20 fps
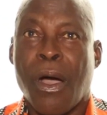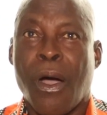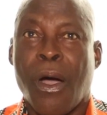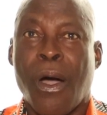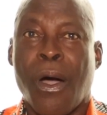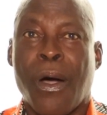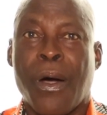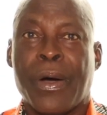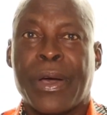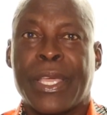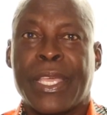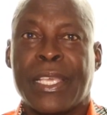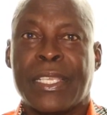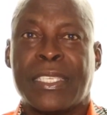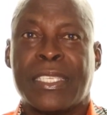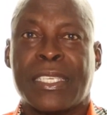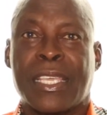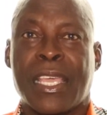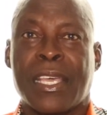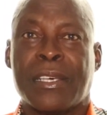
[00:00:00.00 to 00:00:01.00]
all
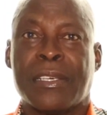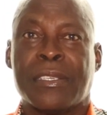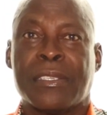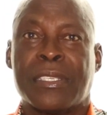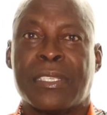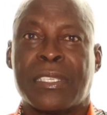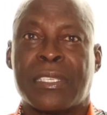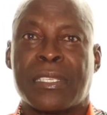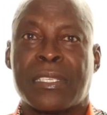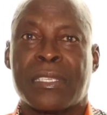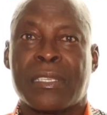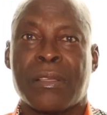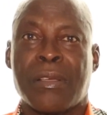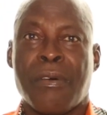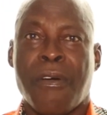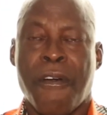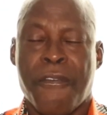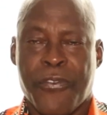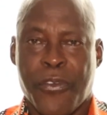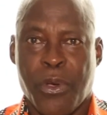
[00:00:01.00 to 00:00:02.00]
his skills,
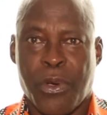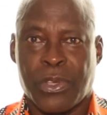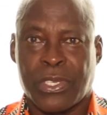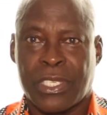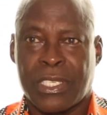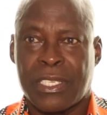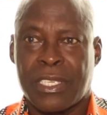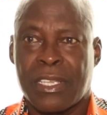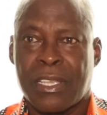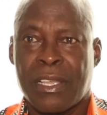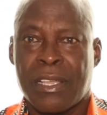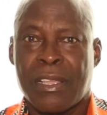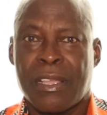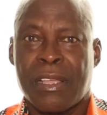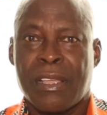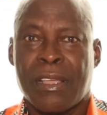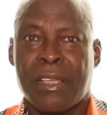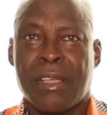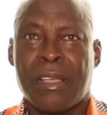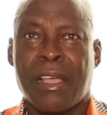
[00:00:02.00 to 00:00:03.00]
of course,
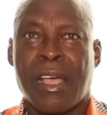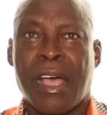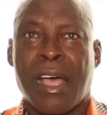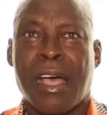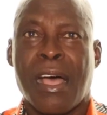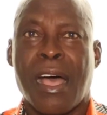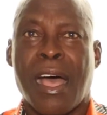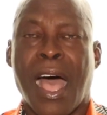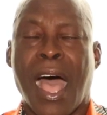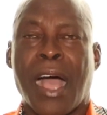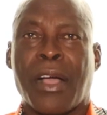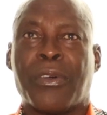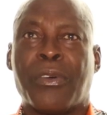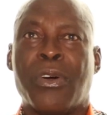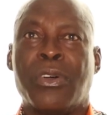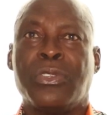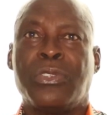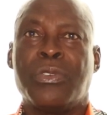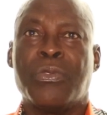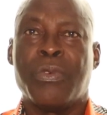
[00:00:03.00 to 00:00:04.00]
are
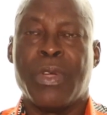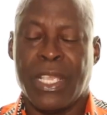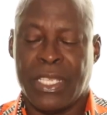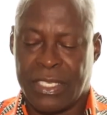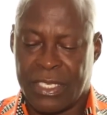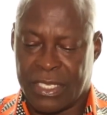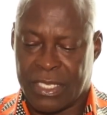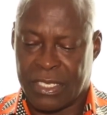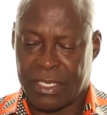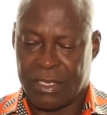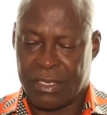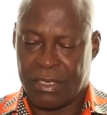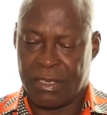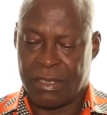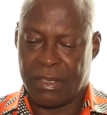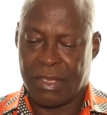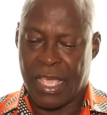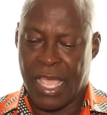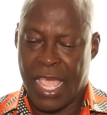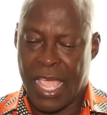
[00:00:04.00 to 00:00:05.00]
going to waste.
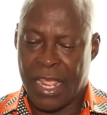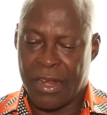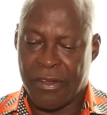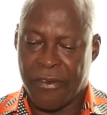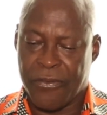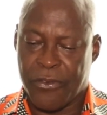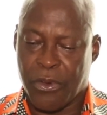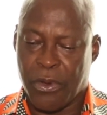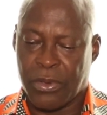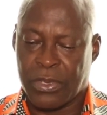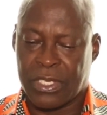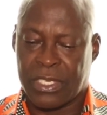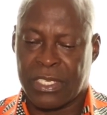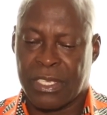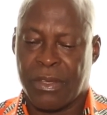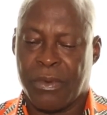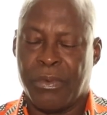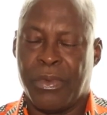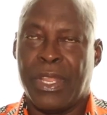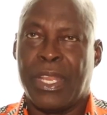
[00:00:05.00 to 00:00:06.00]
And of course,
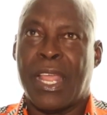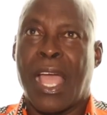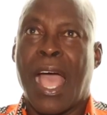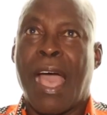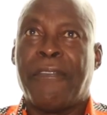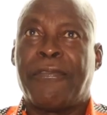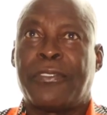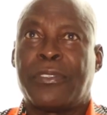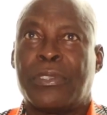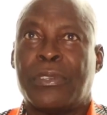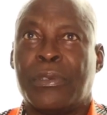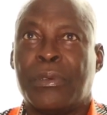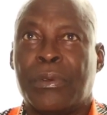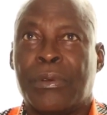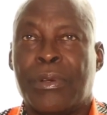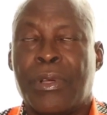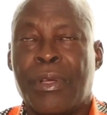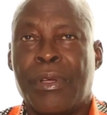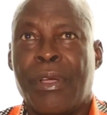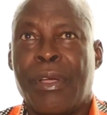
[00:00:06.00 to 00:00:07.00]
we have to
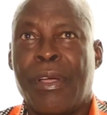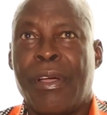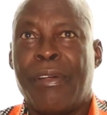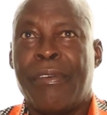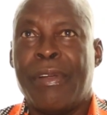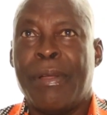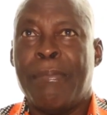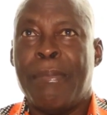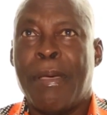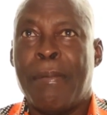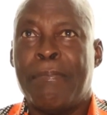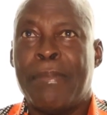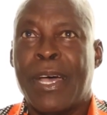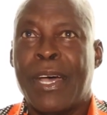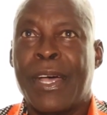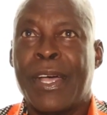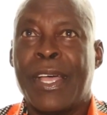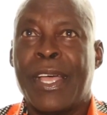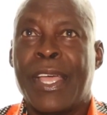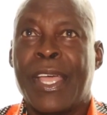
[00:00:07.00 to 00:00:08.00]

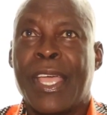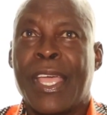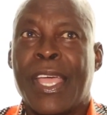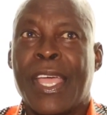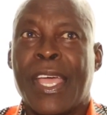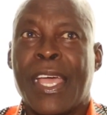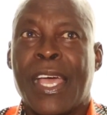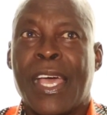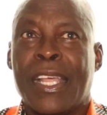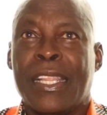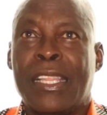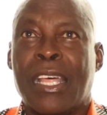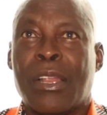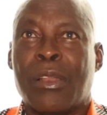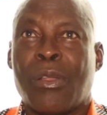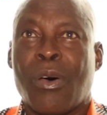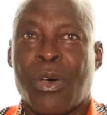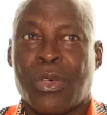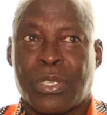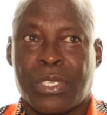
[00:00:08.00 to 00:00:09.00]
remember the
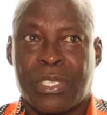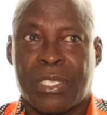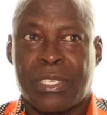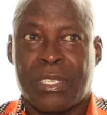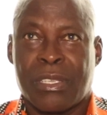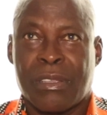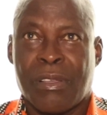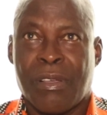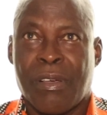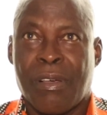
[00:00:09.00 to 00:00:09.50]
loss